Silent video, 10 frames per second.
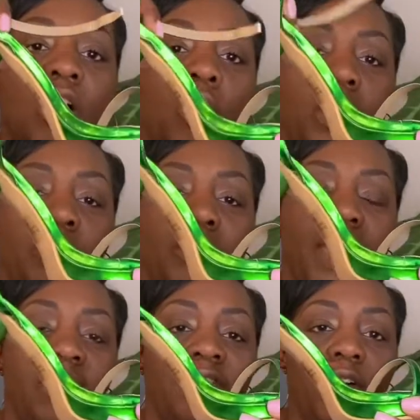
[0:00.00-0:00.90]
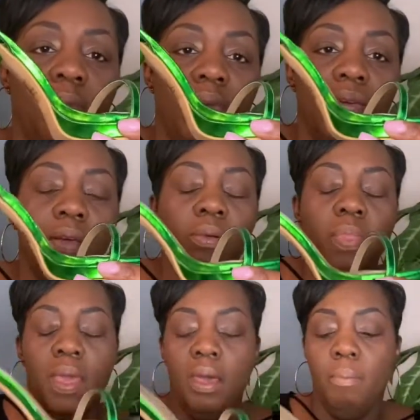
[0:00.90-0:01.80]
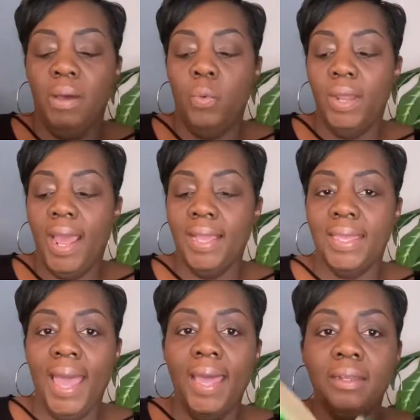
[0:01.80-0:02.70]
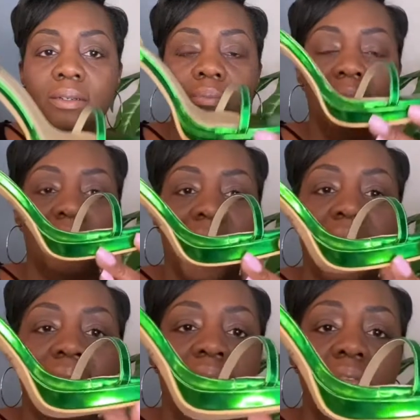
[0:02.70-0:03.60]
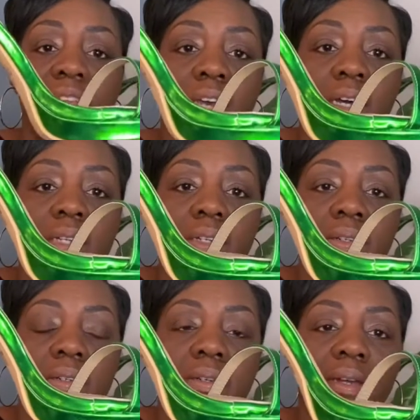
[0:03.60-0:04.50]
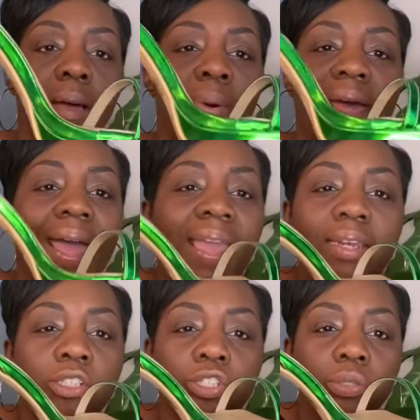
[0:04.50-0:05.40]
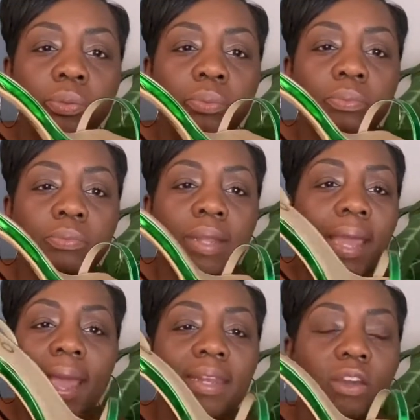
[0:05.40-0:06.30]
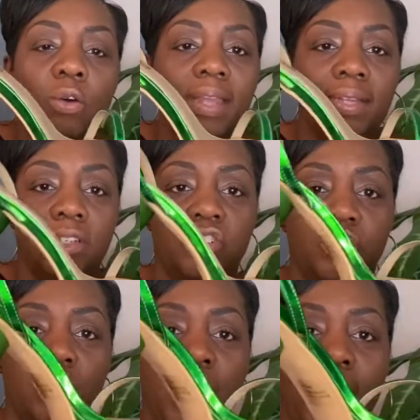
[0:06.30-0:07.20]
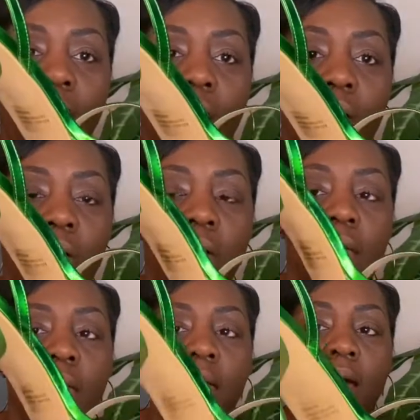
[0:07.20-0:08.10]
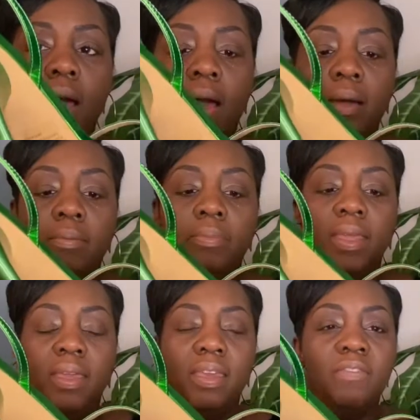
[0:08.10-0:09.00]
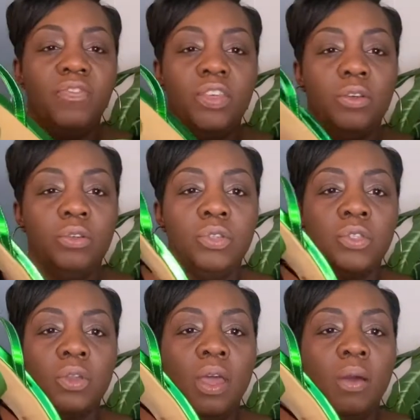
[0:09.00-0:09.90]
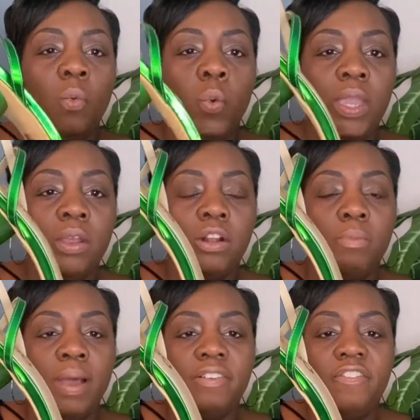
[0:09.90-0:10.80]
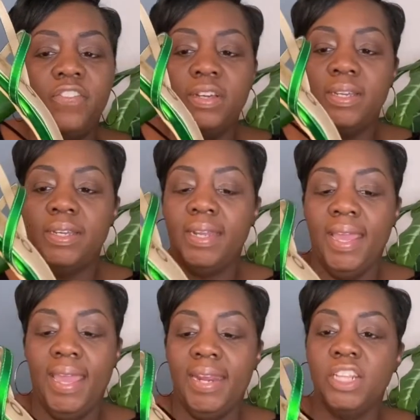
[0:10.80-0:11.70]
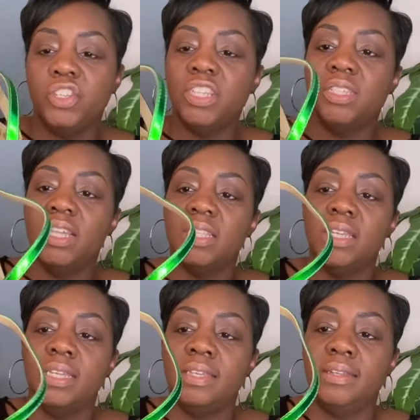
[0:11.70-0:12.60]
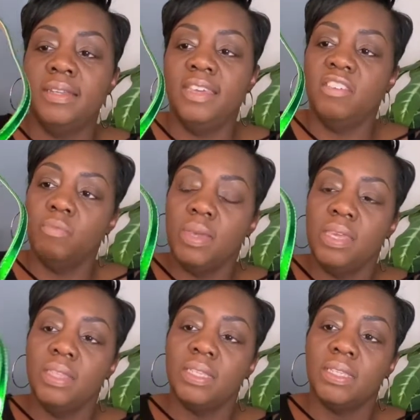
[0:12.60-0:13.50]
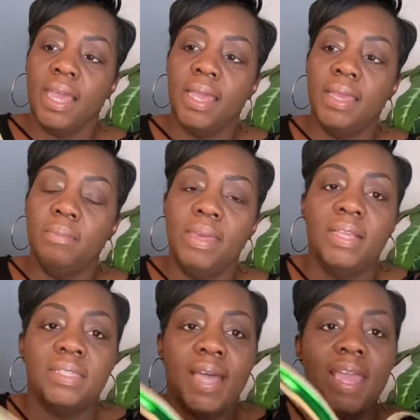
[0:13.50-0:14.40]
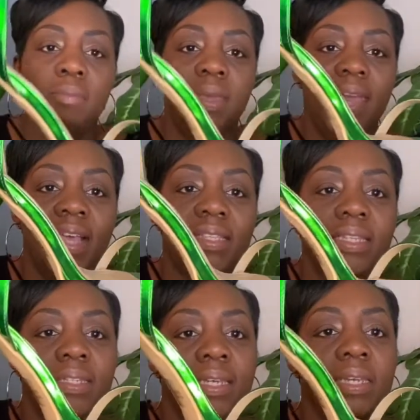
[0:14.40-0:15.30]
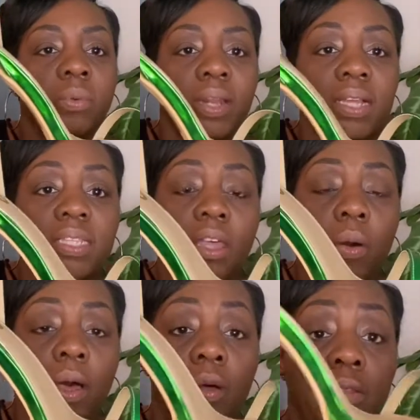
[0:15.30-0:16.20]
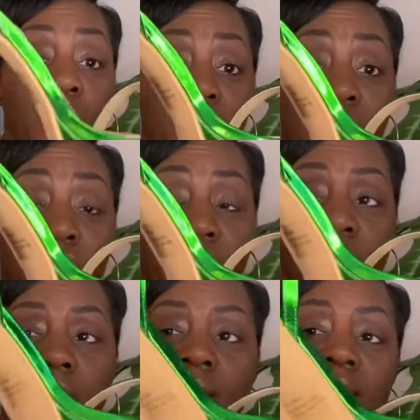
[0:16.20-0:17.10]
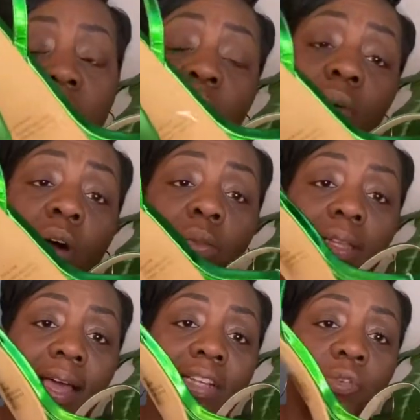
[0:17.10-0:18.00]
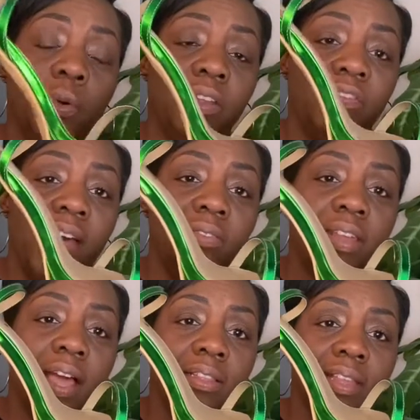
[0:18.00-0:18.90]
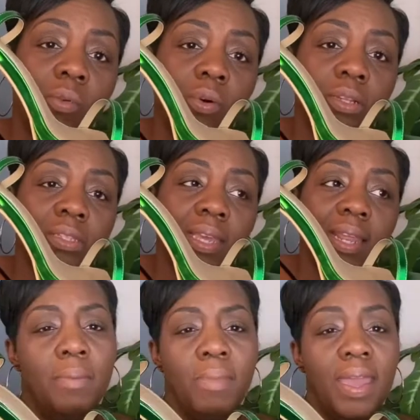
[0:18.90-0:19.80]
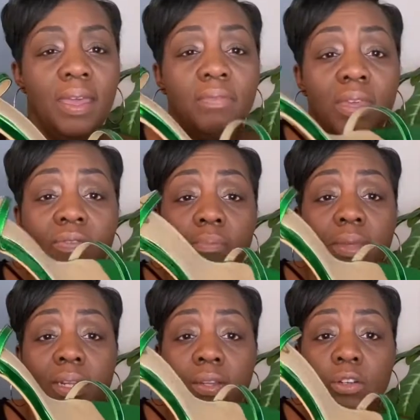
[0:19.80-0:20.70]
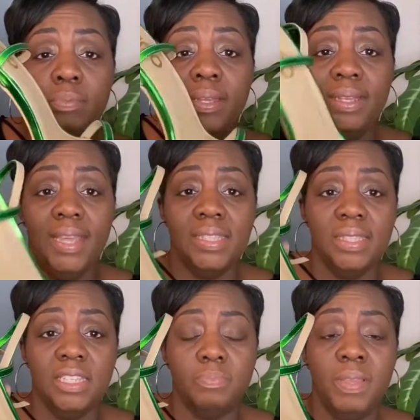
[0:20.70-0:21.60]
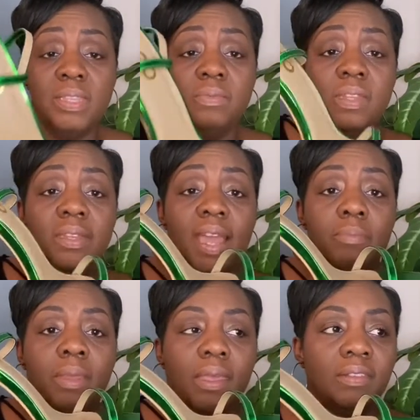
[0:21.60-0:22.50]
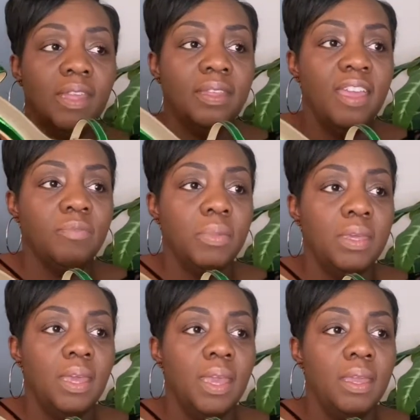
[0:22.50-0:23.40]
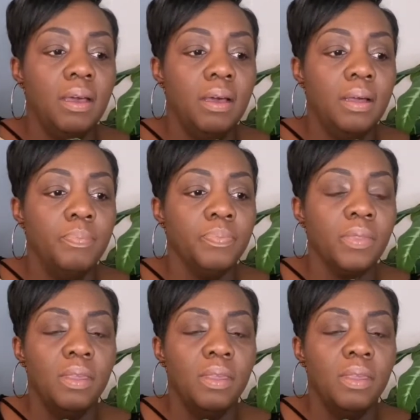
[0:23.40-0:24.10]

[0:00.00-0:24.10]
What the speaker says: on a platform heel. But when I got them, I love the color, but I hate the shoe. Like, I don't like the shoe at all. It feels weird on my foot, and it just doesn't give me the same excitement as it did when I saw it on the picture. These were only like $25, I want to say. They may have even been a little bit less expensive than that because they gave me a